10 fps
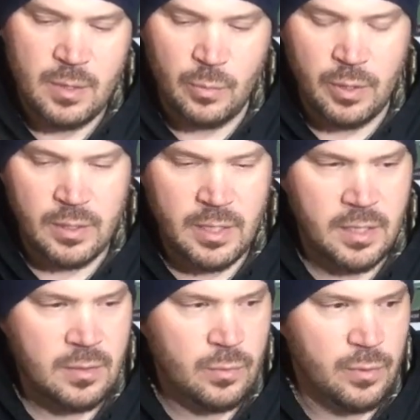Reel
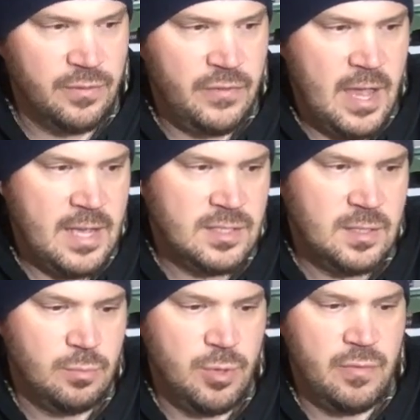in real
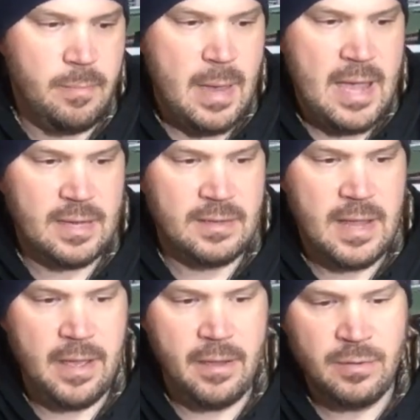fast, move it back
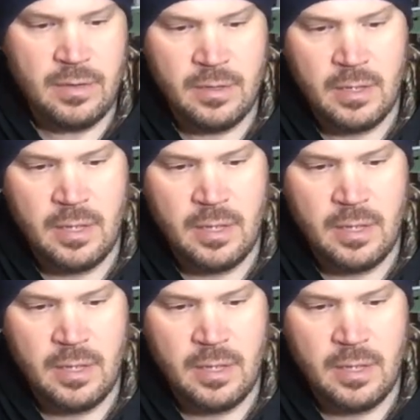down